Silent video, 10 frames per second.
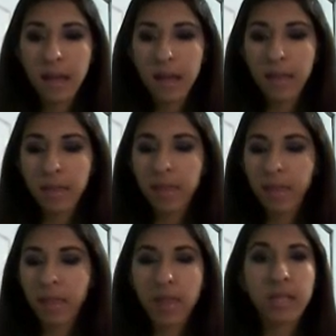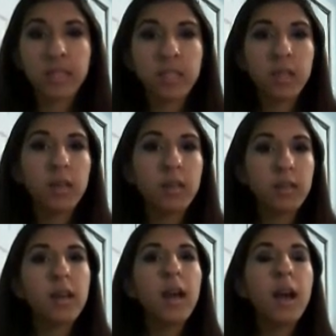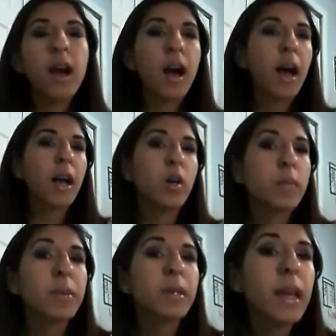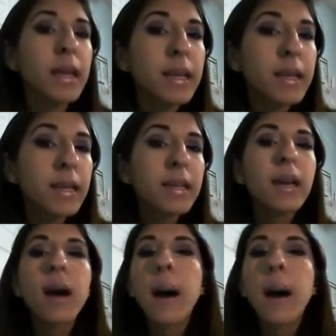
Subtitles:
And that's the look. I hope you like it.